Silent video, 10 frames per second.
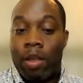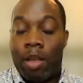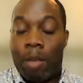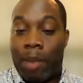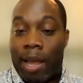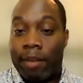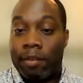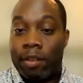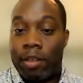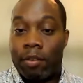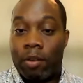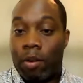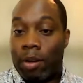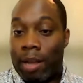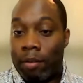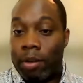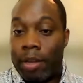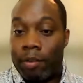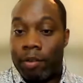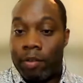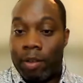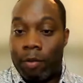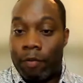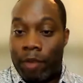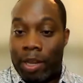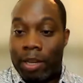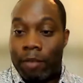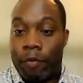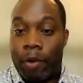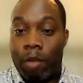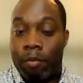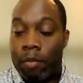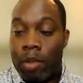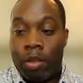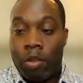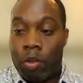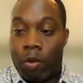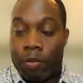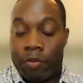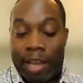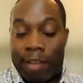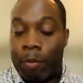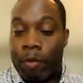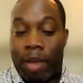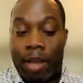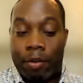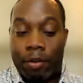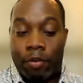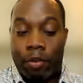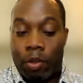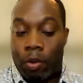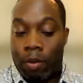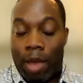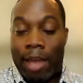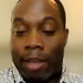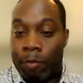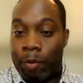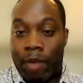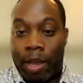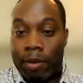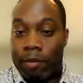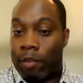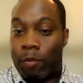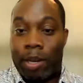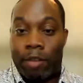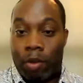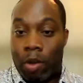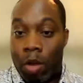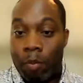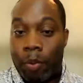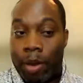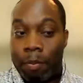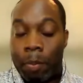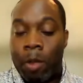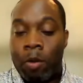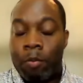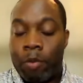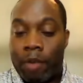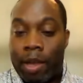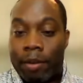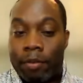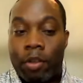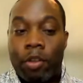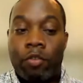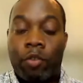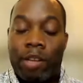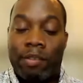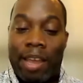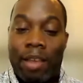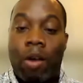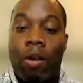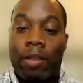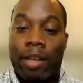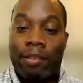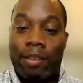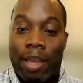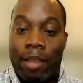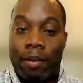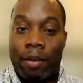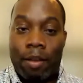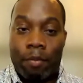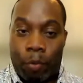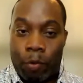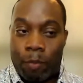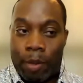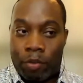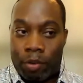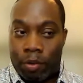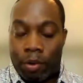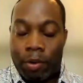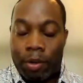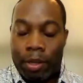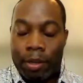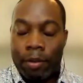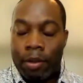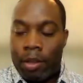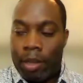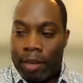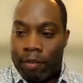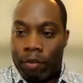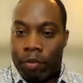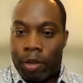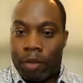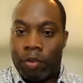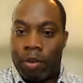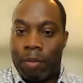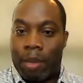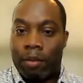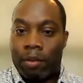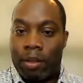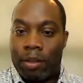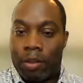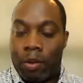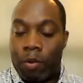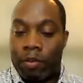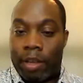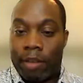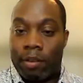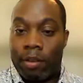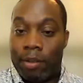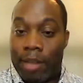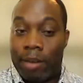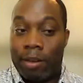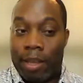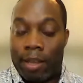appliances or cloud connectors that would feed in from your SaaS providers, your IaaS providers, as well as your on-prem providers. So you take all that together, and Bruce mentioned earlier in his introduction about the Cortex data lake